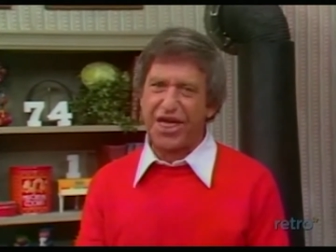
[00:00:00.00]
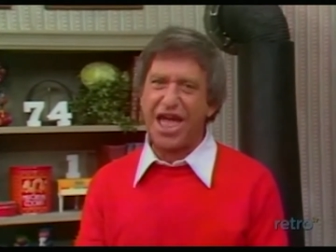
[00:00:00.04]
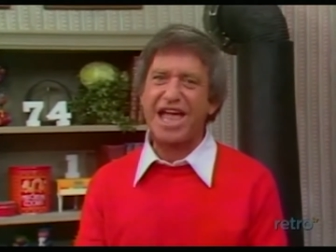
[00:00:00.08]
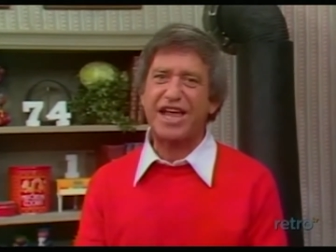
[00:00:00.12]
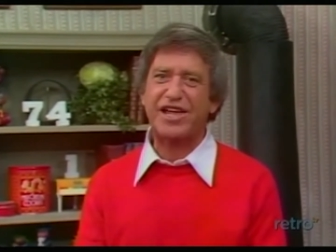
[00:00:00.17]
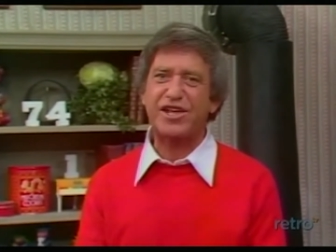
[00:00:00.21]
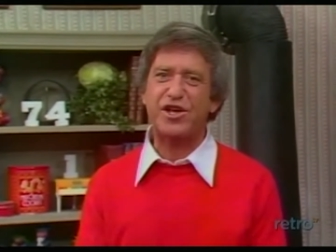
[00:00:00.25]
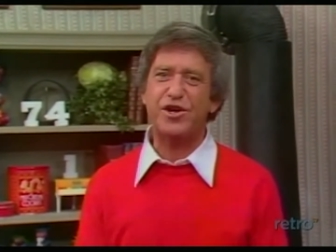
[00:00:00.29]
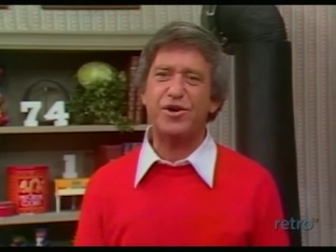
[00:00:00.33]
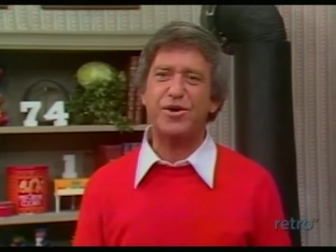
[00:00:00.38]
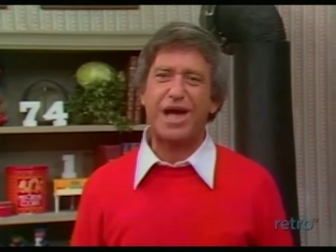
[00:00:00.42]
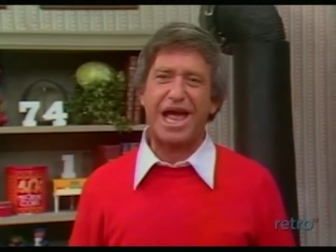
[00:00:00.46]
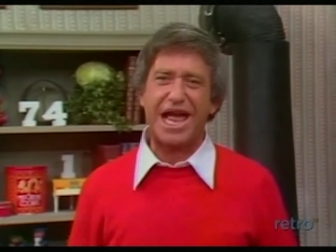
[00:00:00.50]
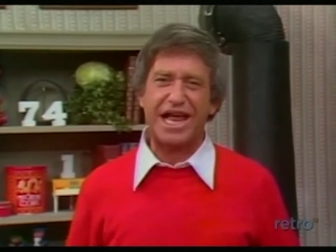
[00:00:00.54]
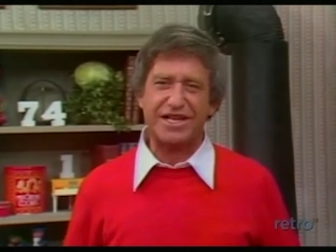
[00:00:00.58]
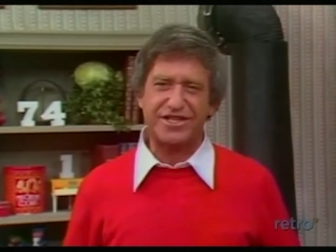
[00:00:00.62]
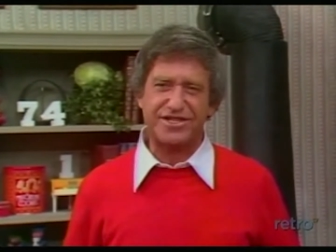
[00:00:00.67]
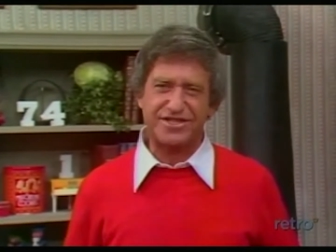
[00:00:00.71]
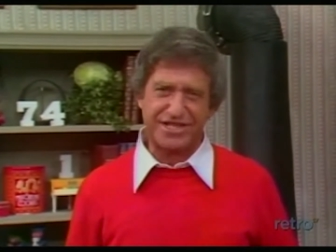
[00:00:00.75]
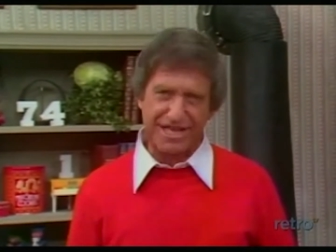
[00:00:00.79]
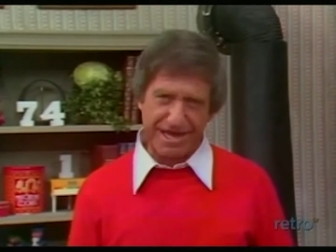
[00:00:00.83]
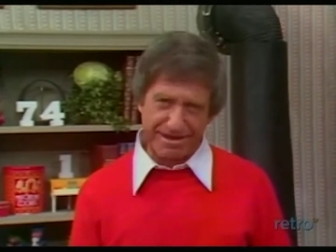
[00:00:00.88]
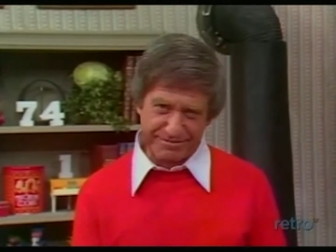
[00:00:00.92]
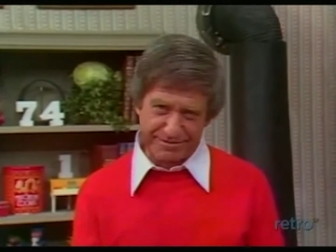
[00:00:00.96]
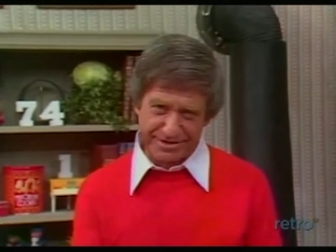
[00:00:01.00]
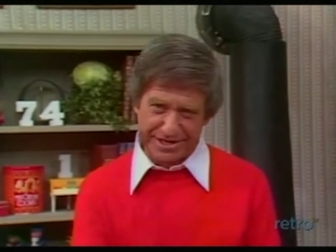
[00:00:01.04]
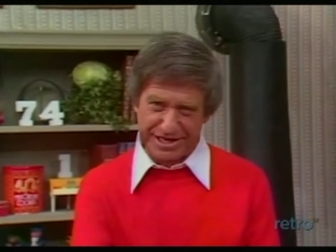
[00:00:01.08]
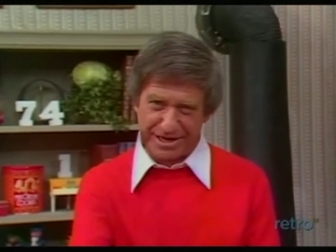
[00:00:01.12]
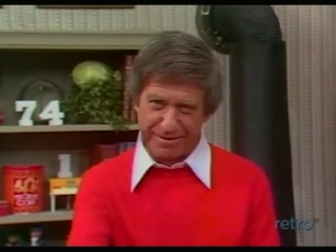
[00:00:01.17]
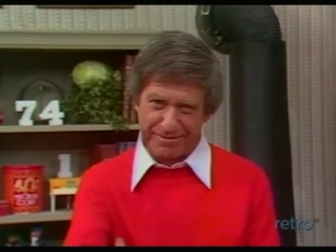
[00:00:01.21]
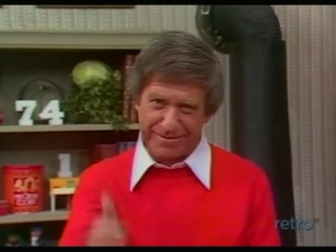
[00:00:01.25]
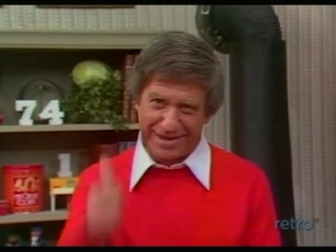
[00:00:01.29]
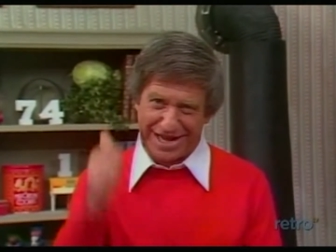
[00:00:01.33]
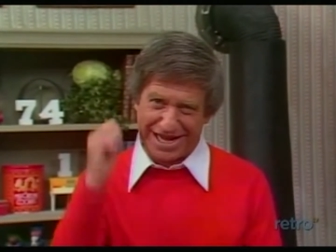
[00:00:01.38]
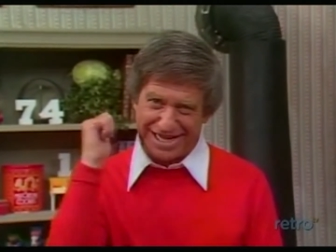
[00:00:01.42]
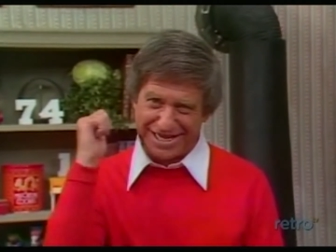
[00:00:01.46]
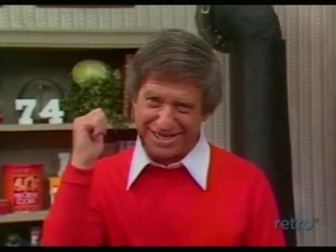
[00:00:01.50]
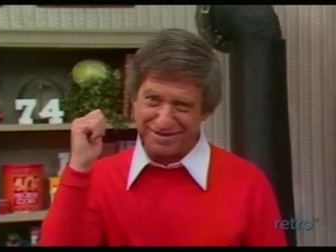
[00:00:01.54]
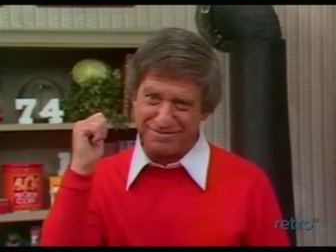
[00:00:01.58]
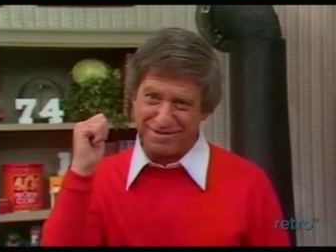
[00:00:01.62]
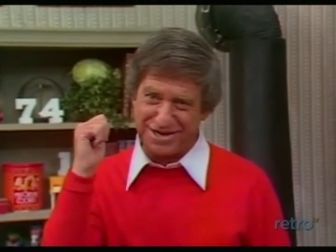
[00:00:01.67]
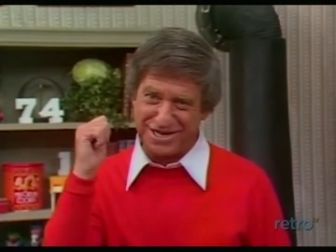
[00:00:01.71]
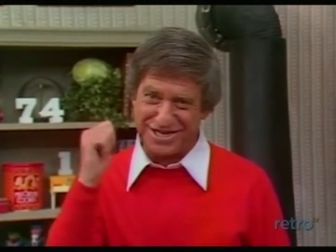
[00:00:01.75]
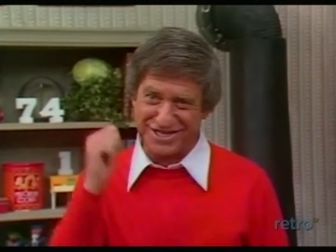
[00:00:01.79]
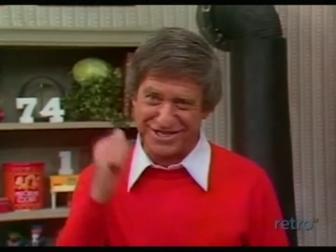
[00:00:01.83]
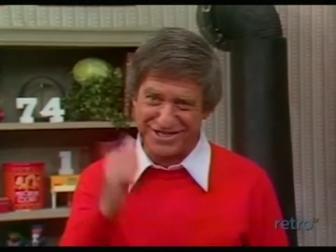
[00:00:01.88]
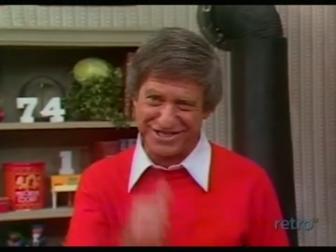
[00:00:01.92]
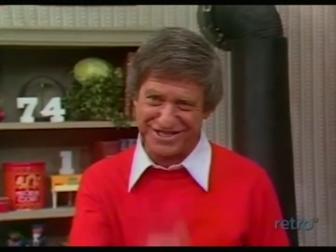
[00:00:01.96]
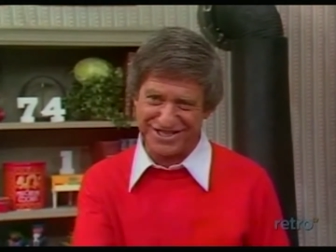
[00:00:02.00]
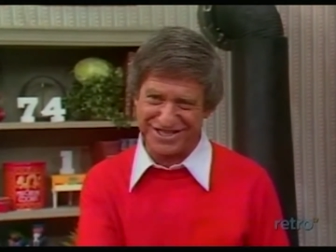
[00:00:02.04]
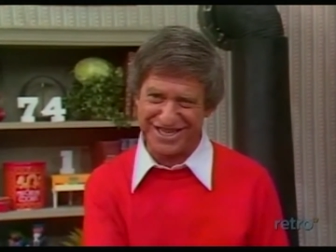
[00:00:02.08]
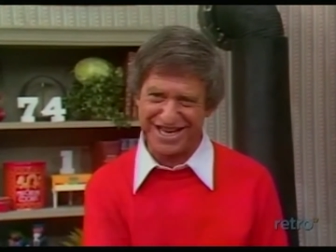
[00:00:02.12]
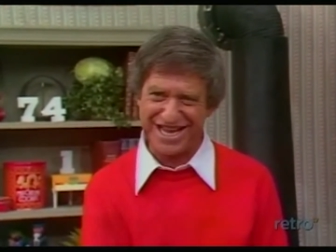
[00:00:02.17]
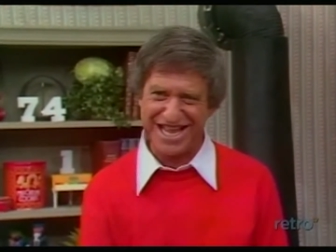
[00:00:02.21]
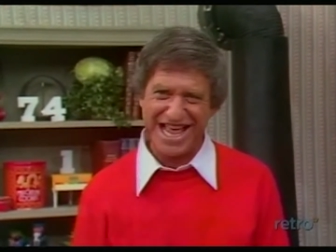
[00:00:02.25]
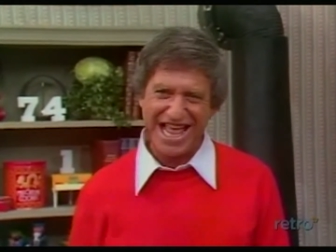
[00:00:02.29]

Thank you, and step to the back of the bus.